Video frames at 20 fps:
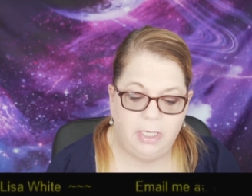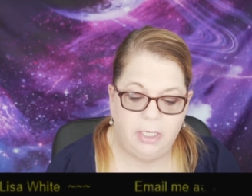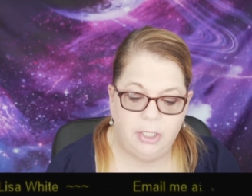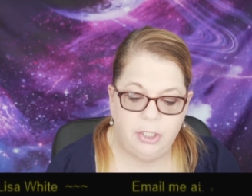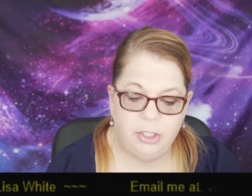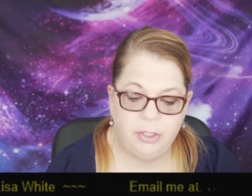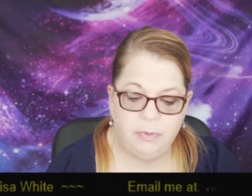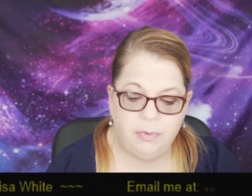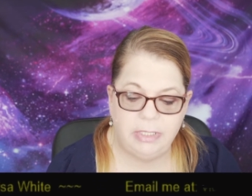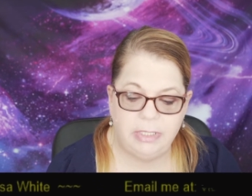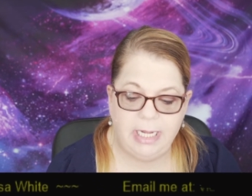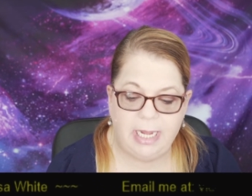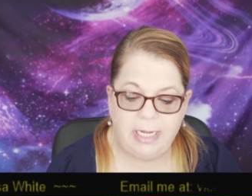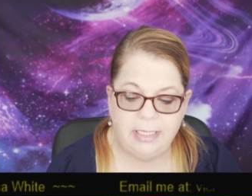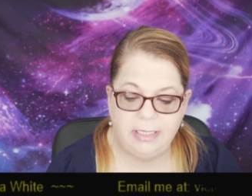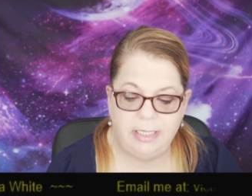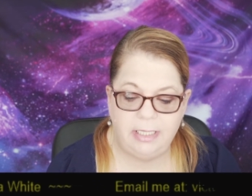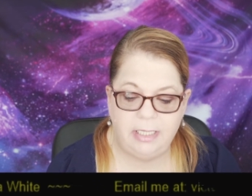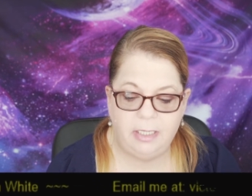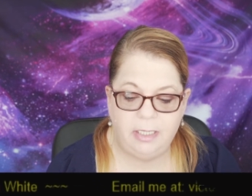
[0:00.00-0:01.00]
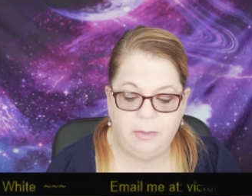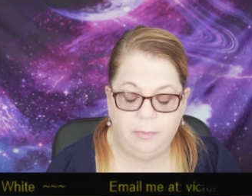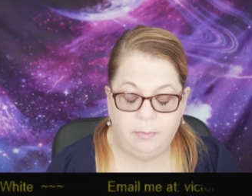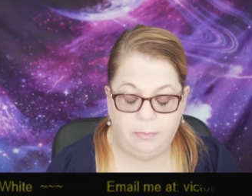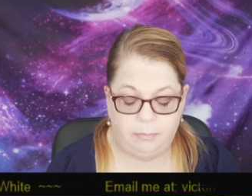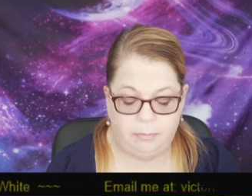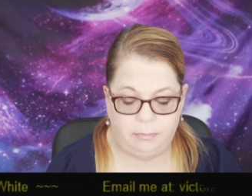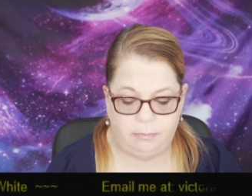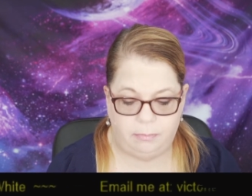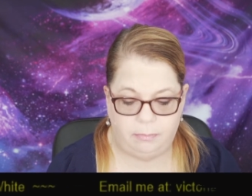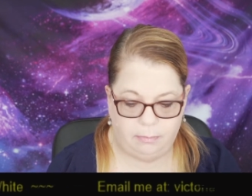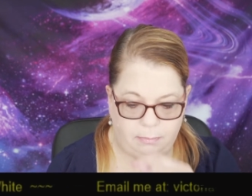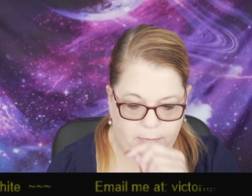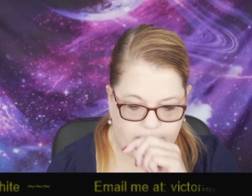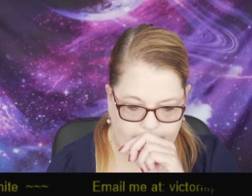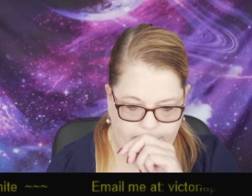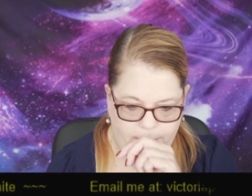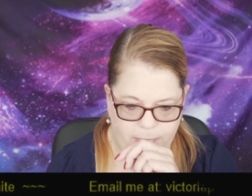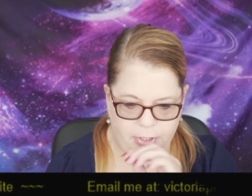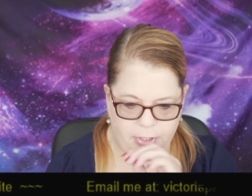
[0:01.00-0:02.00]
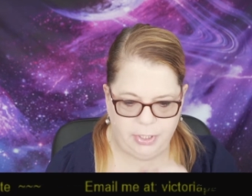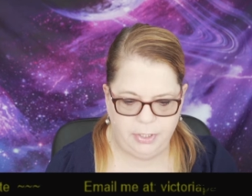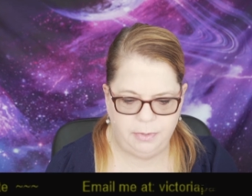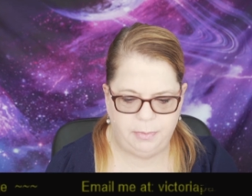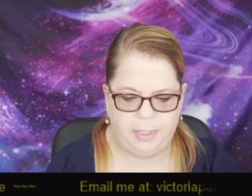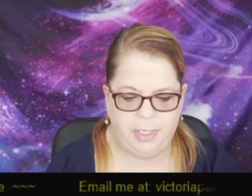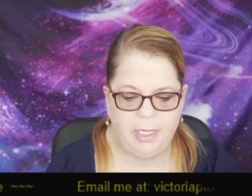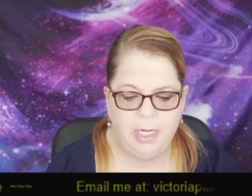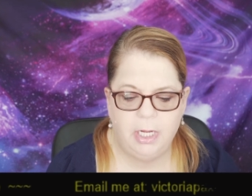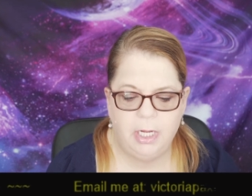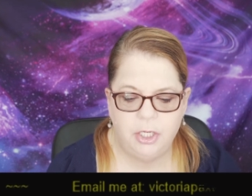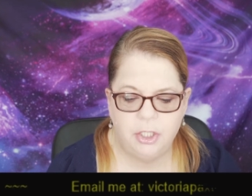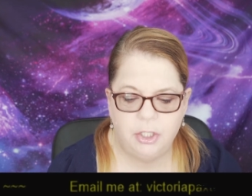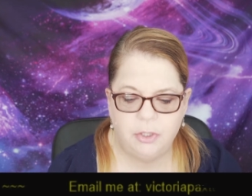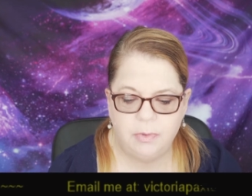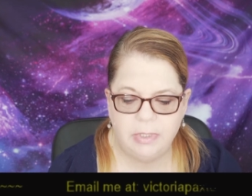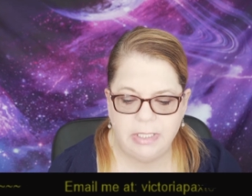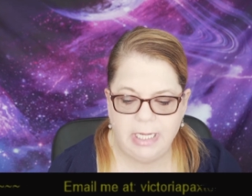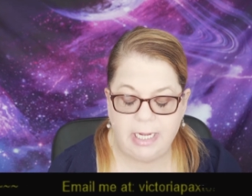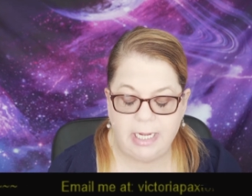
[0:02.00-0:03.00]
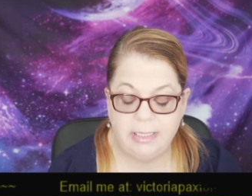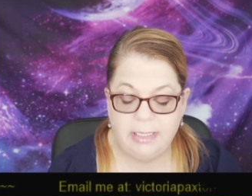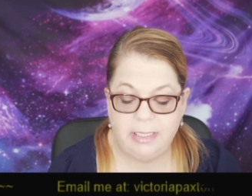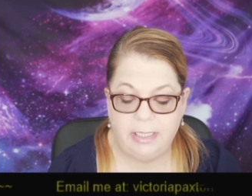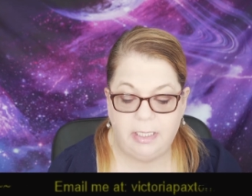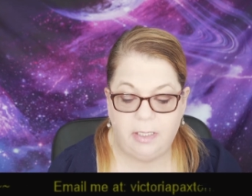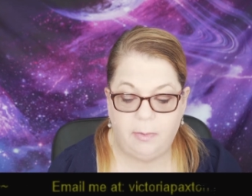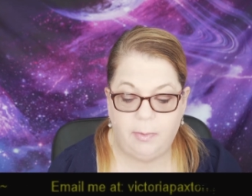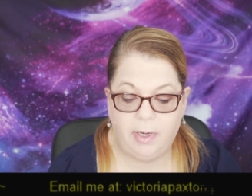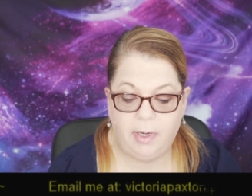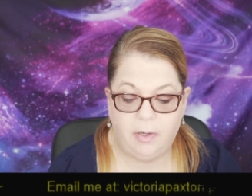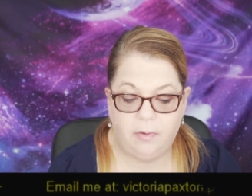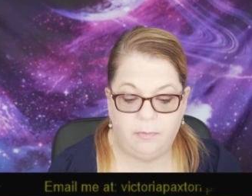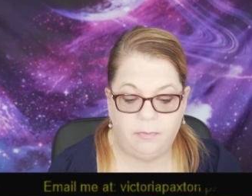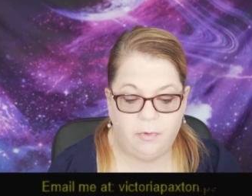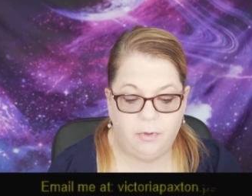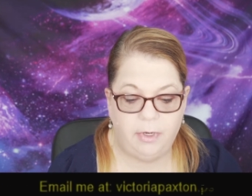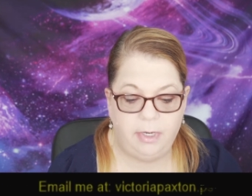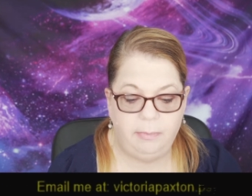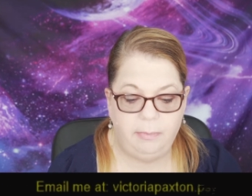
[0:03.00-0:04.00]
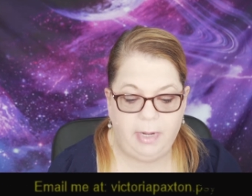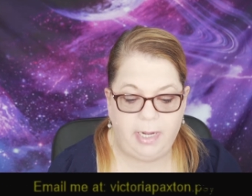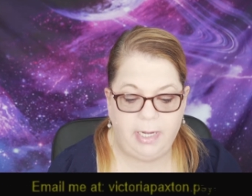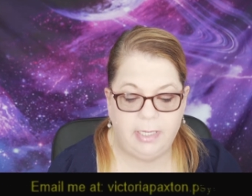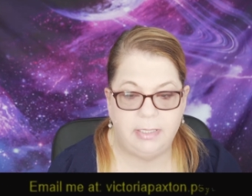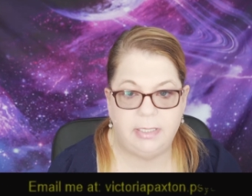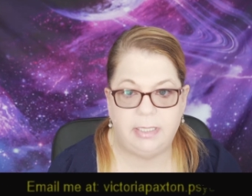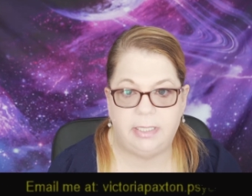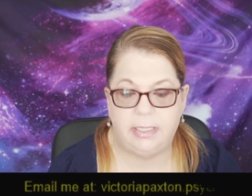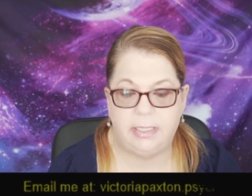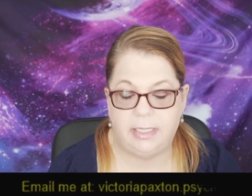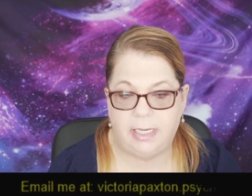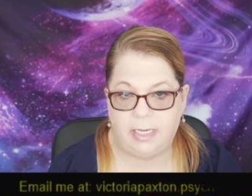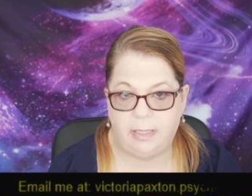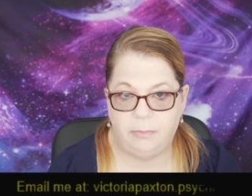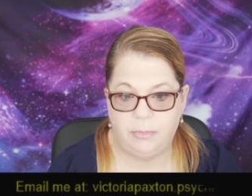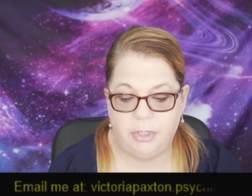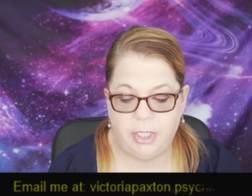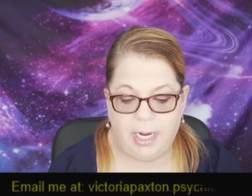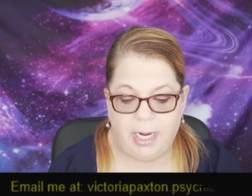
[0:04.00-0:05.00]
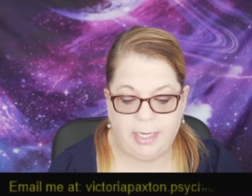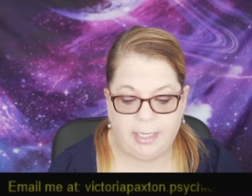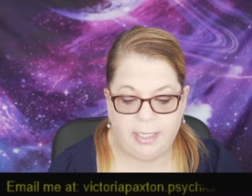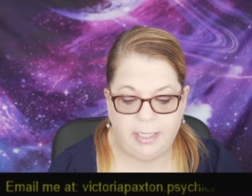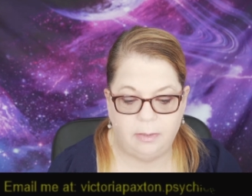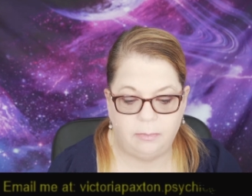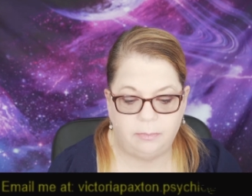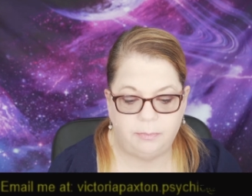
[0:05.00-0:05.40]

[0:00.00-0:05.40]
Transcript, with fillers: She was last seen in mm, excuse me. She was last seen in a pair of green pants and a denim jacket.